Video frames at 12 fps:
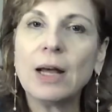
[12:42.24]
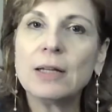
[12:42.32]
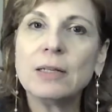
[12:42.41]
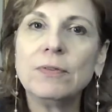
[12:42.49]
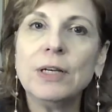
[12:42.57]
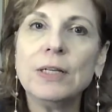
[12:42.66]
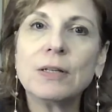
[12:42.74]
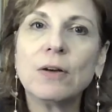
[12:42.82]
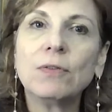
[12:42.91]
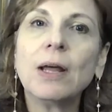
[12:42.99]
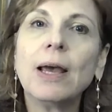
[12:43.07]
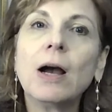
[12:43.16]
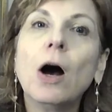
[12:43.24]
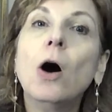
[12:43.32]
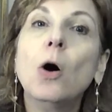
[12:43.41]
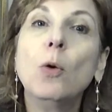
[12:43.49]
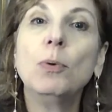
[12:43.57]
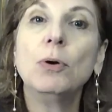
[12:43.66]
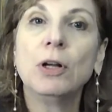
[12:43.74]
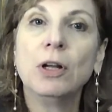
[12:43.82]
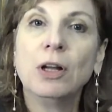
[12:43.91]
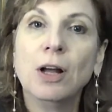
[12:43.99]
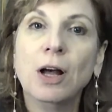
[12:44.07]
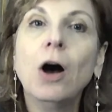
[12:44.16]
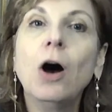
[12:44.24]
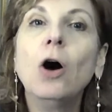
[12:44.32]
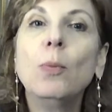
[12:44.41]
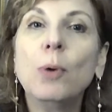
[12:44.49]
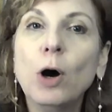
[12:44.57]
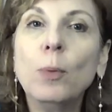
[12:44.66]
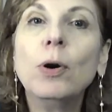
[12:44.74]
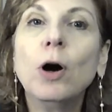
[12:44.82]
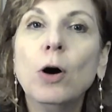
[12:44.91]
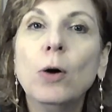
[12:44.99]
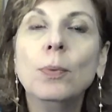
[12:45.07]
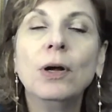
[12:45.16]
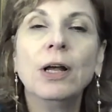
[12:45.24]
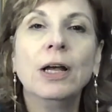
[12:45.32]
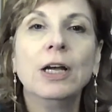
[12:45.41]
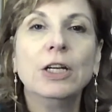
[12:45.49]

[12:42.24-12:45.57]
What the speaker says: philosophies of like hope, hope, hope, hope.